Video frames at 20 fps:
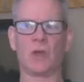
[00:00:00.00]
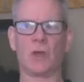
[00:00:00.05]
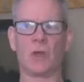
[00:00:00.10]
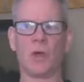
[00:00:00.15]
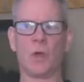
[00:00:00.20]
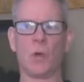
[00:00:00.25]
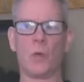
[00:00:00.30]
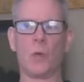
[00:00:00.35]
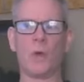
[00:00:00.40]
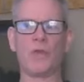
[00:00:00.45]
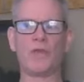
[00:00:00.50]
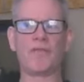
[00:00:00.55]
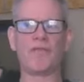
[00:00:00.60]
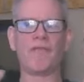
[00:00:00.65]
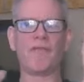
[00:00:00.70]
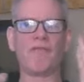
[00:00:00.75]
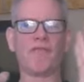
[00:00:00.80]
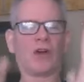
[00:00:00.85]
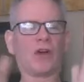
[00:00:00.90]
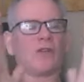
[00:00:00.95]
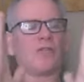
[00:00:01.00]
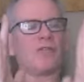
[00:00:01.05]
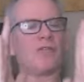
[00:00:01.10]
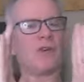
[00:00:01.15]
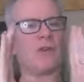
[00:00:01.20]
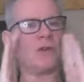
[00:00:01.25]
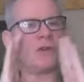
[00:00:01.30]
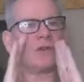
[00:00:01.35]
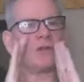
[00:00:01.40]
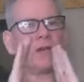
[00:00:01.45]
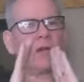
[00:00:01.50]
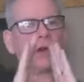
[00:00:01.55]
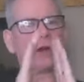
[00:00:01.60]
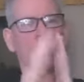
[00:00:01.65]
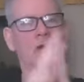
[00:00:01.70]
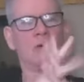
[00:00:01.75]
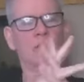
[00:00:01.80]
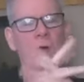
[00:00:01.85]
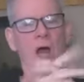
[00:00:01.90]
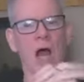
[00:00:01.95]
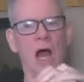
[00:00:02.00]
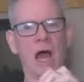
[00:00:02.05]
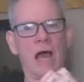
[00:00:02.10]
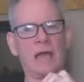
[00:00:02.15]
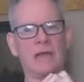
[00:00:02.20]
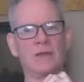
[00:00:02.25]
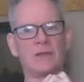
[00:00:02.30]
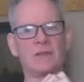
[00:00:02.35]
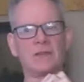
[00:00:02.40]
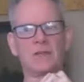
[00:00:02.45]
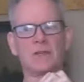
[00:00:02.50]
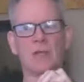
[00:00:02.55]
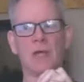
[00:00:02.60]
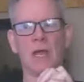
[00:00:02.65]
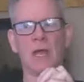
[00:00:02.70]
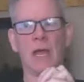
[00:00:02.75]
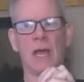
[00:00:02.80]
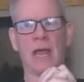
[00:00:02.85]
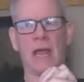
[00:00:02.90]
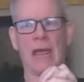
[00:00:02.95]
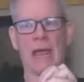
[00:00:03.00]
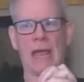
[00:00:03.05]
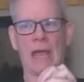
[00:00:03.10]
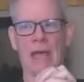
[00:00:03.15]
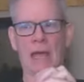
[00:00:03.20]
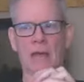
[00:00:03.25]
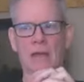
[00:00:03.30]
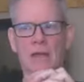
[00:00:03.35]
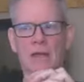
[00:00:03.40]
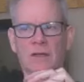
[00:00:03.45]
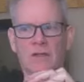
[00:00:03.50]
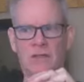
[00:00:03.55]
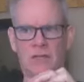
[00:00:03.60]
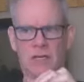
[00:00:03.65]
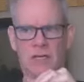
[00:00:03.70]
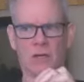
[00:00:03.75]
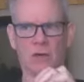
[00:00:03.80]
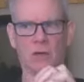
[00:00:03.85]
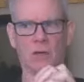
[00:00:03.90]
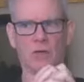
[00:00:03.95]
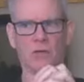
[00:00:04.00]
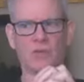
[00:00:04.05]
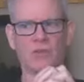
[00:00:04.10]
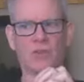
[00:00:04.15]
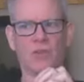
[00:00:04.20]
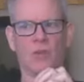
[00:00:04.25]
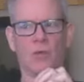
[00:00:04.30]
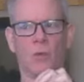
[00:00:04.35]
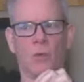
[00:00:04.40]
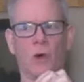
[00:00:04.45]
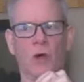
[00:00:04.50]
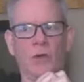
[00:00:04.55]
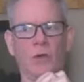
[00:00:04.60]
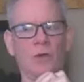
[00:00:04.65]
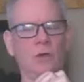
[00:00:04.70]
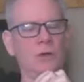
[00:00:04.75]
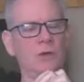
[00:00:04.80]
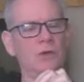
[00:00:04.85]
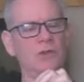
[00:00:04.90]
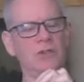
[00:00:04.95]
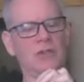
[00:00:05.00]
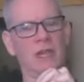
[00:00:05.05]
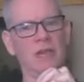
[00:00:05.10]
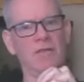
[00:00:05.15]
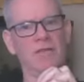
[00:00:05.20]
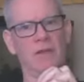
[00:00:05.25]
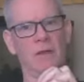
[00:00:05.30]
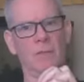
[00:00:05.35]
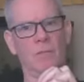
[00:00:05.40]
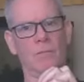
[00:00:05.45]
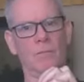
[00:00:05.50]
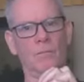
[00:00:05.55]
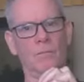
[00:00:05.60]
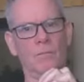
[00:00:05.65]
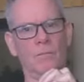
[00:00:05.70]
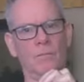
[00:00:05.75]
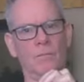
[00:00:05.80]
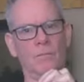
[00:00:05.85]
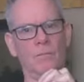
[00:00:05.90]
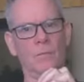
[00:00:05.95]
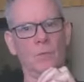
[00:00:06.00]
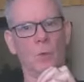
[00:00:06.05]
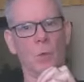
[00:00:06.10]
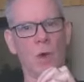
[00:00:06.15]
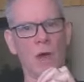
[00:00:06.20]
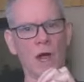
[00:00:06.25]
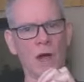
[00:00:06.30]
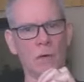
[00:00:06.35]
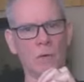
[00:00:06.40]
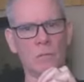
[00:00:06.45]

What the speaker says: with fervent cries and tears to the one who could save him. Wow.